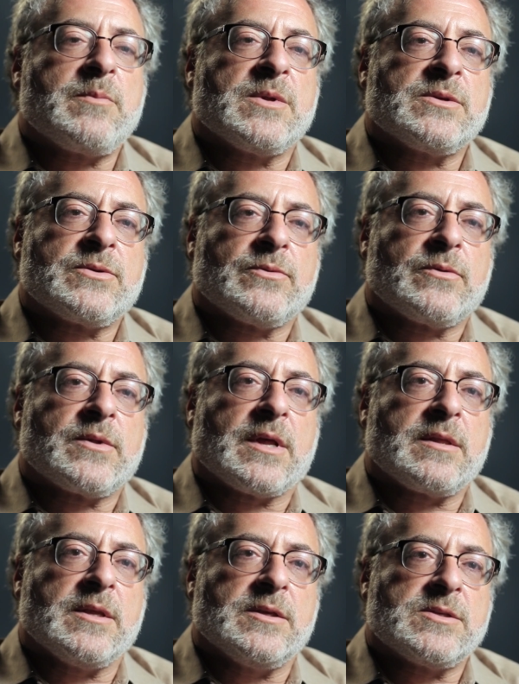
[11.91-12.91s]
up and saw
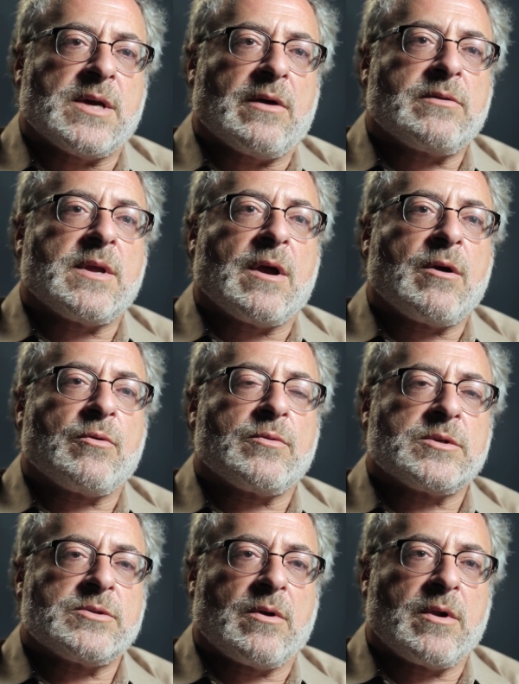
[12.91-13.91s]
that the South Tower
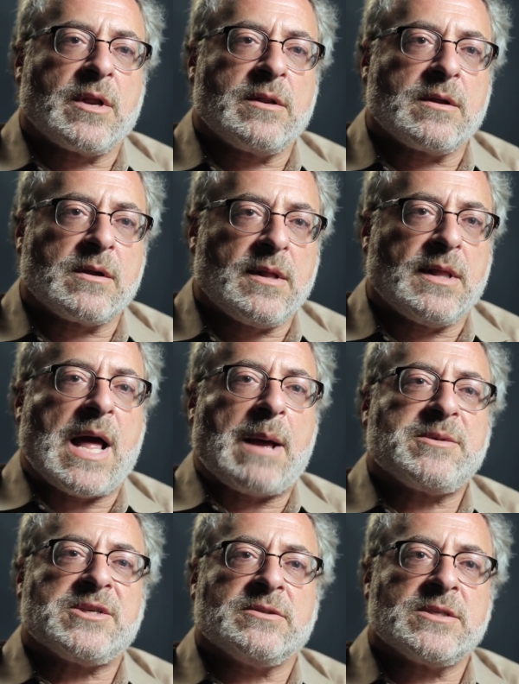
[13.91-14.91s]
was starting to
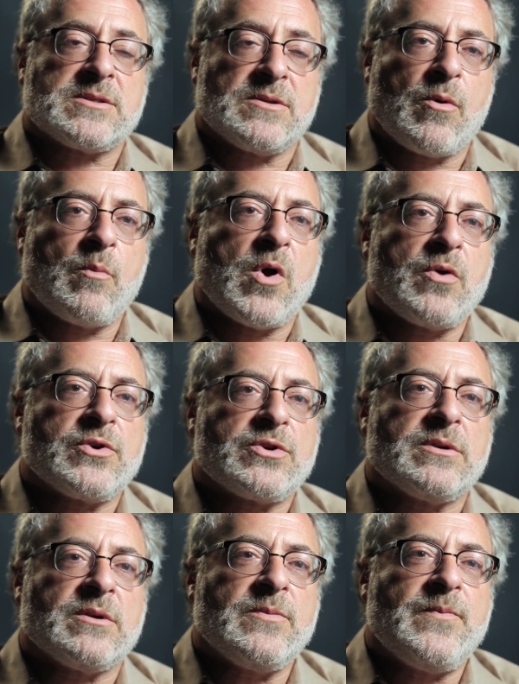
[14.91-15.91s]
collapse in slow
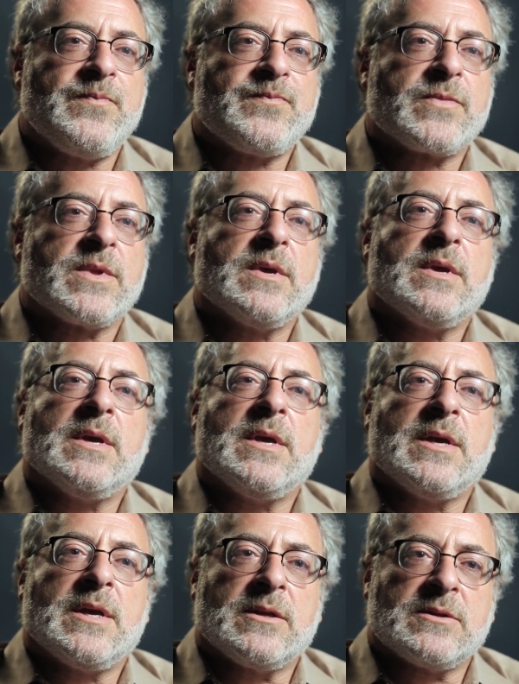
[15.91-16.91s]
motion.
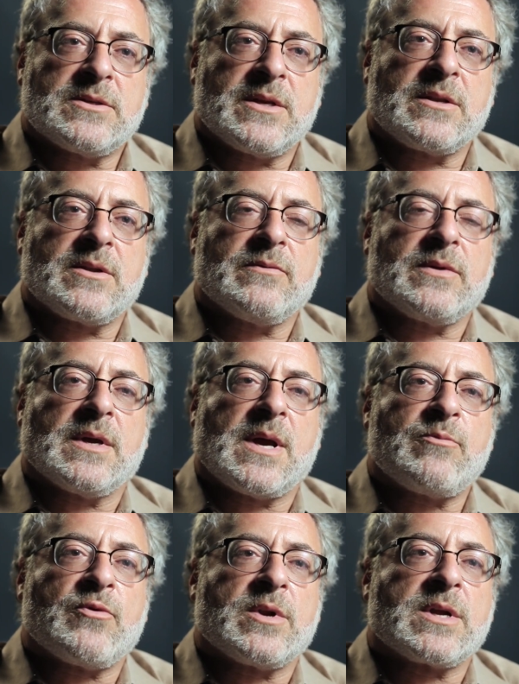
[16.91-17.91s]

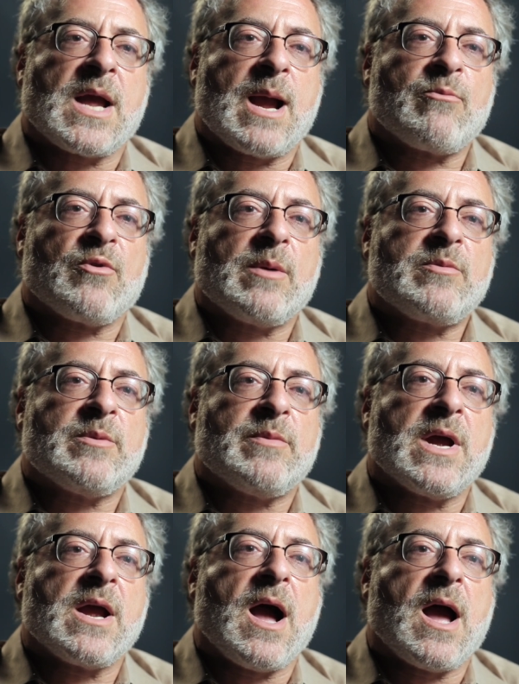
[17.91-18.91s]
Instinctively, I brought a camera up to
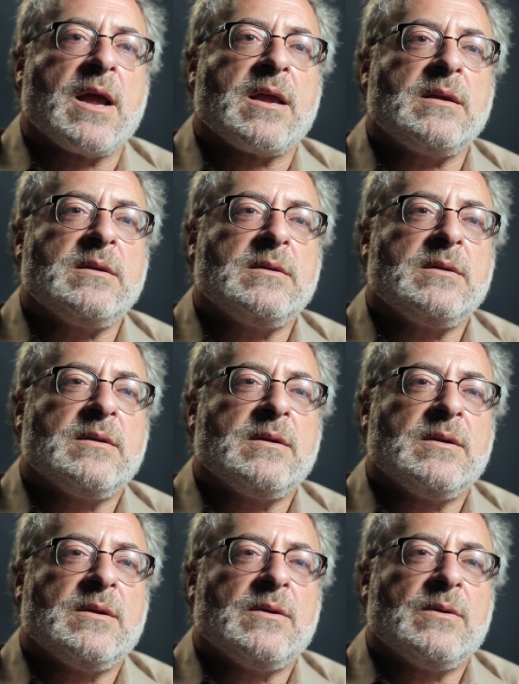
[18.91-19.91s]
my eye.
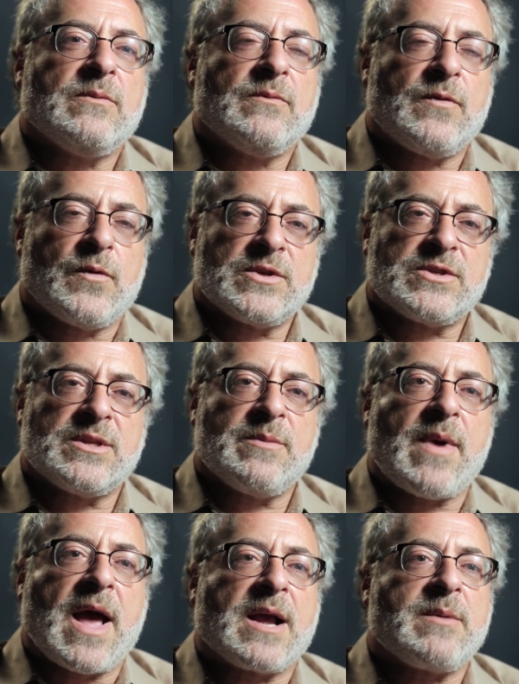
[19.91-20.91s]
A voice in
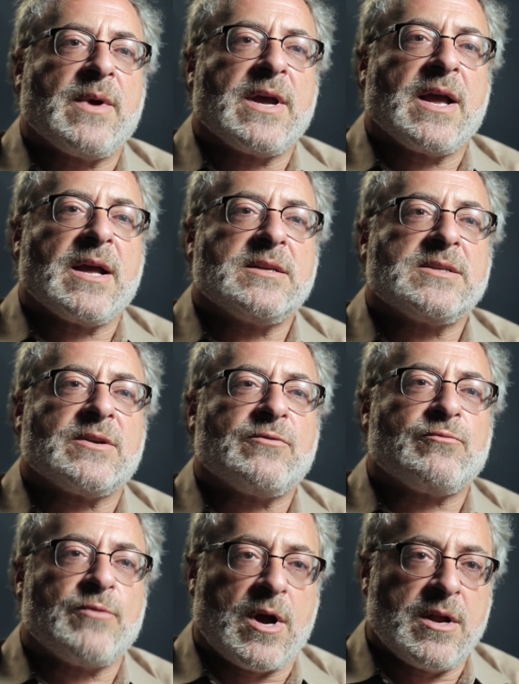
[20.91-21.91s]
the back of my head
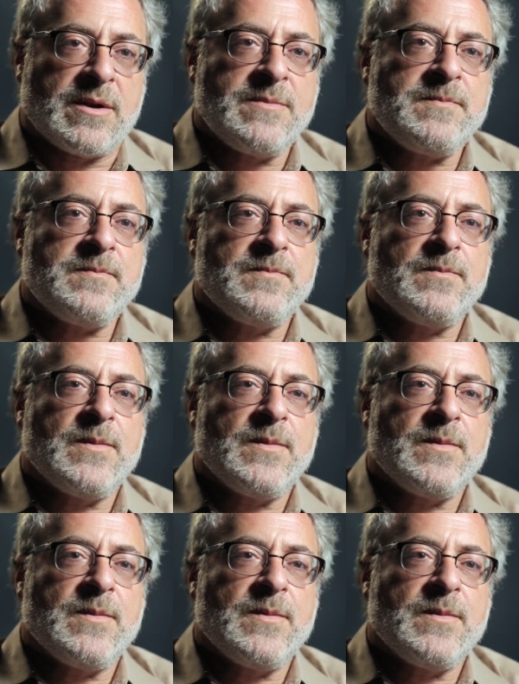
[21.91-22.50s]
said, "Run."